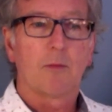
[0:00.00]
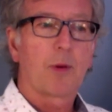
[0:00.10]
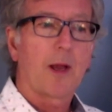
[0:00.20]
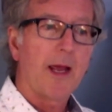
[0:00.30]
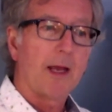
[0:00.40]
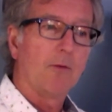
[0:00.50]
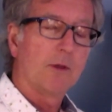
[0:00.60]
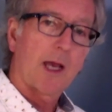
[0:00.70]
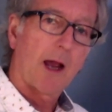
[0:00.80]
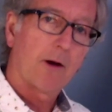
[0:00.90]
the plague
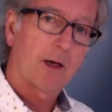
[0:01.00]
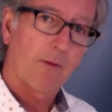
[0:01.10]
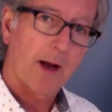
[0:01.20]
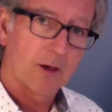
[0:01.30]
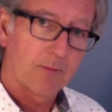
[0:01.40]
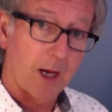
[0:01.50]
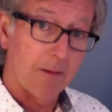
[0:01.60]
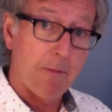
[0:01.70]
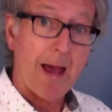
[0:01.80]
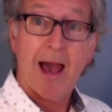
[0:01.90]
was carried around by
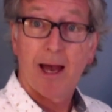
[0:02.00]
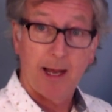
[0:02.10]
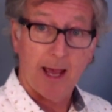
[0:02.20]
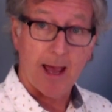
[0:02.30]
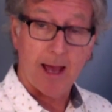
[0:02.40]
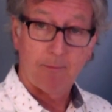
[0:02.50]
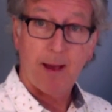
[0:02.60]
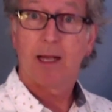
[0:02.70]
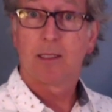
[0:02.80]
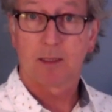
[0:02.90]
bad air,
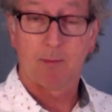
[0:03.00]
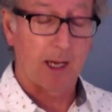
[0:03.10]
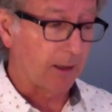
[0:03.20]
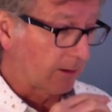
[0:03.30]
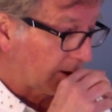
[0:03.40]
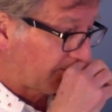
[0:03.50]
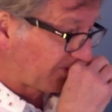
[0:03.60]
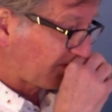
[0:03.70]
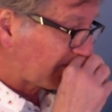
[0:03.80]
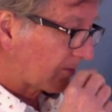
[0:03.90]
bad smells.
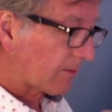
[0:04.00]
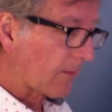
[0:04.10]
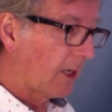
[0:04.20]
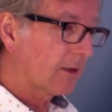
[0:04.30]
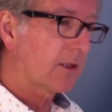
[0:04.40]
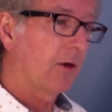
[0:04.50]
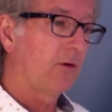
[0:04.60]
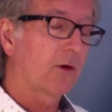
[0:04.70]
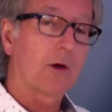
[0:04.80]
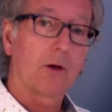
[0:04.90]
So
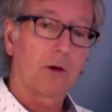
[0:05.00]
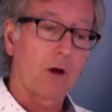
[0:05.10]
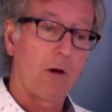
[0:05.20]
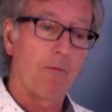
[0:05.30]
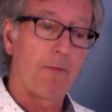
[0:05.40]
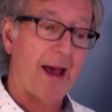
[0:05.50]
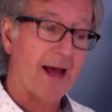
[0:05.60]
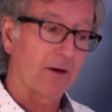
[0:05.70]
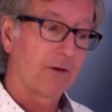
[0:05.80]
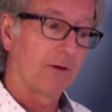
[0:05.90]
to
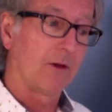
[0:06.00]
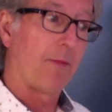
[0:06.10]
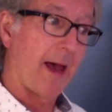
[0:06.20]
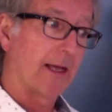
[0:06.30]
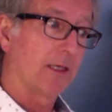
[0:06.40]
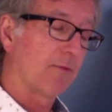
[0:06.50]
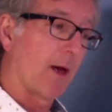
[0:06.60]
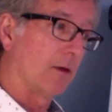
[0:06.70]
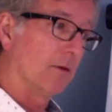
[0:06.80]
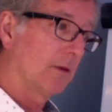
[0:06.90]
combat the bad
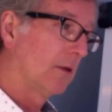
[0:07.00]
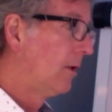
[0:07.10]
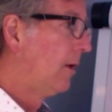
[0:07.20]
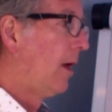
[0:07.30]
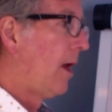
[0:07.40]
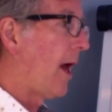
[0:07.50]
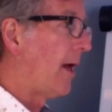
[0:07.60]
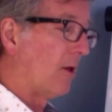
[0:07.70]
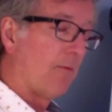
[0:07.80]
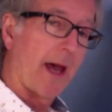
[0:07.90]
smells
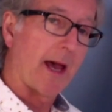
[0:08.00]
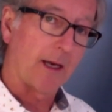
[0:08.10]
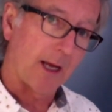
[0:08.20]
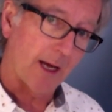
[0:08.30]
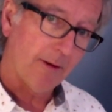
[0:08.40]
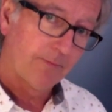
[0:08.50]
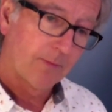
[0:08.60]
and the bad air,